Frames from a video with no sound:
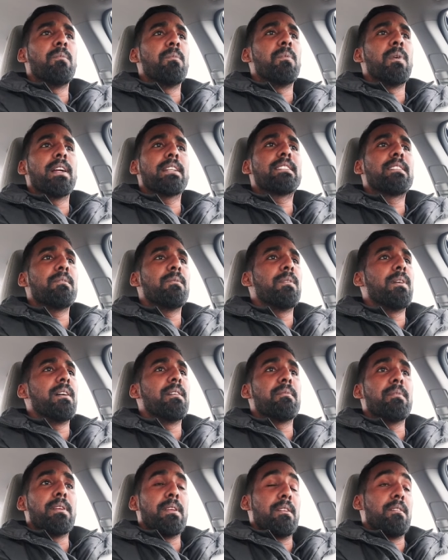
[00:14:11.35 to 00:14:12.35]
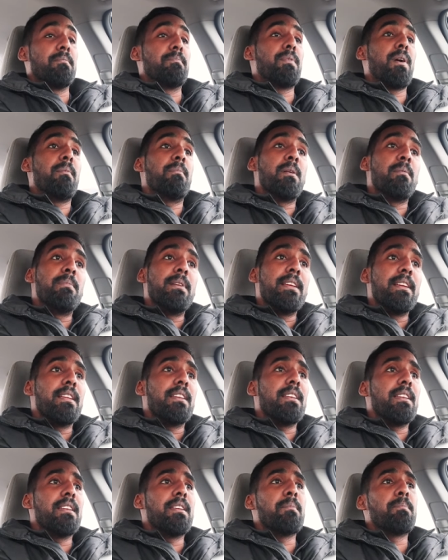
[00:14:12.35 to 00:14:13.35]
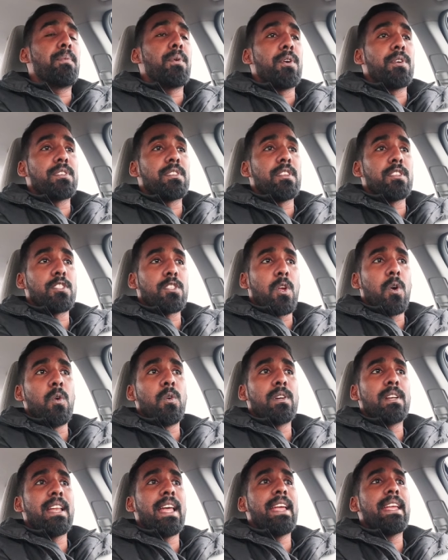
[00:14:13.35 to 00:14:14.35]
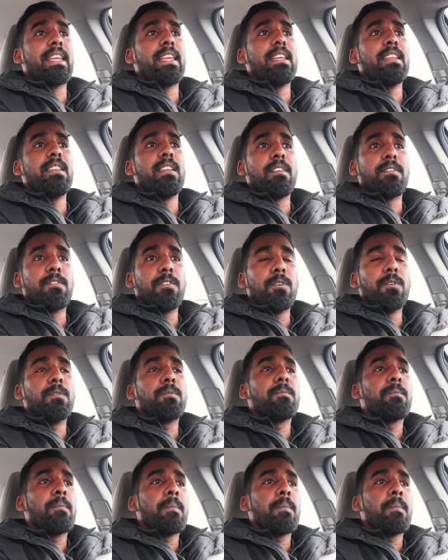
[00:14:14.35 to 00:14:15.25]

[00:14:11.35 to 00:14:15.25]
what, what, you know, probably the person sound like his nephew.